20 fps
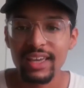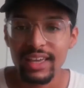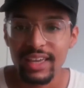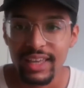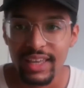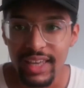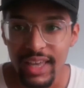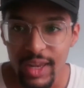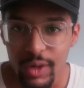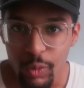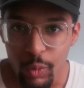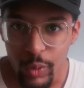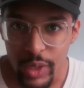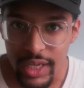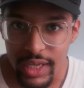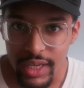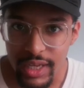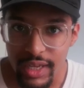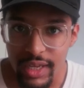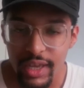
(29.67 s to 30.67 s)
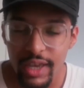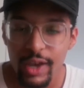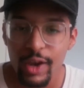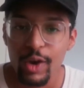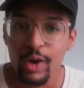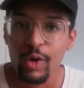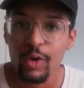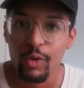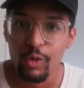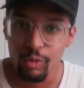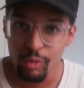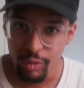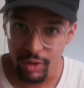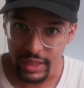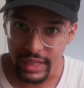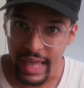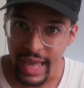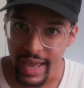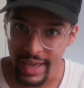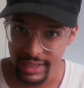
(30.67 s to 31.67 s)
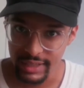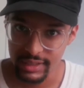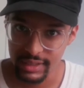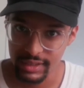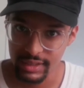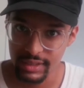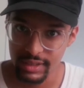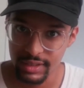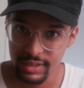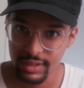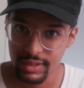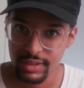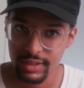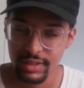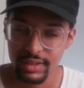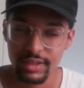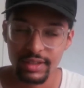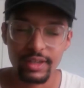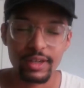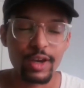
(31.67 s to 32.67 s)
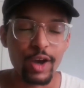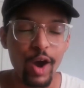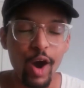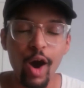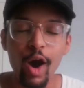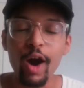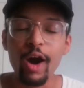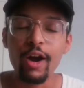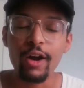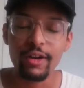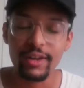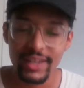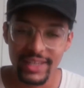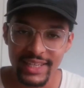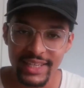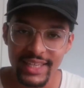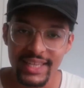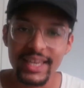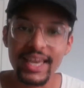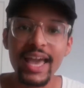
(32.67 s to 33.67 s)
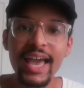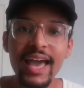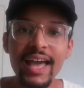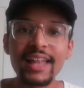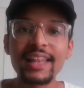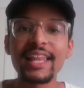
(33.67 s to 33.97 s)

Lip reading: Can we relax? RELAX.